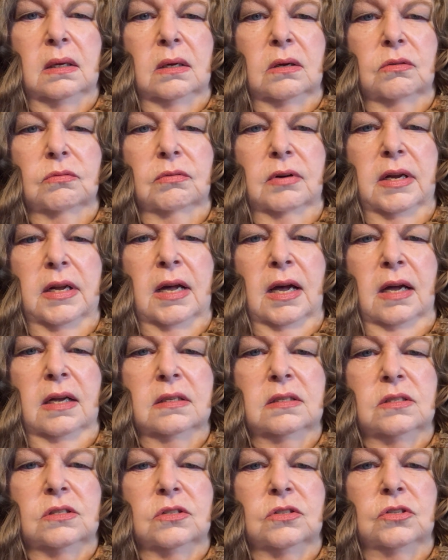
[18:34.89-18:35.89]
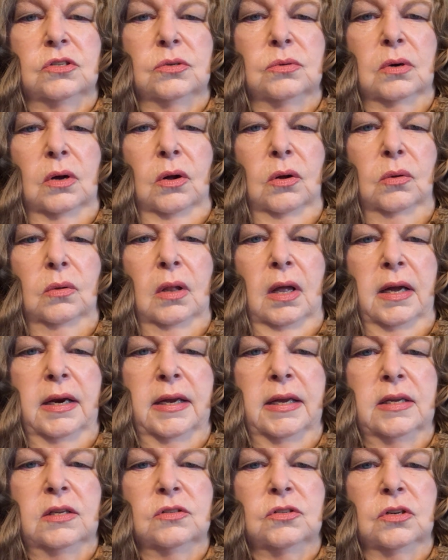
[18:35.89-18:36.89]
reconstitute a whole lot
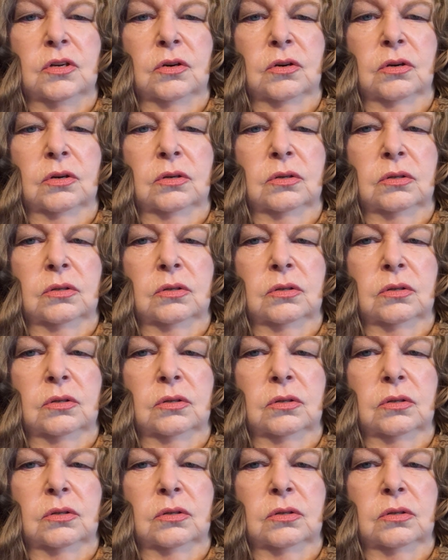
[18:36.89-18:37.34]
easier.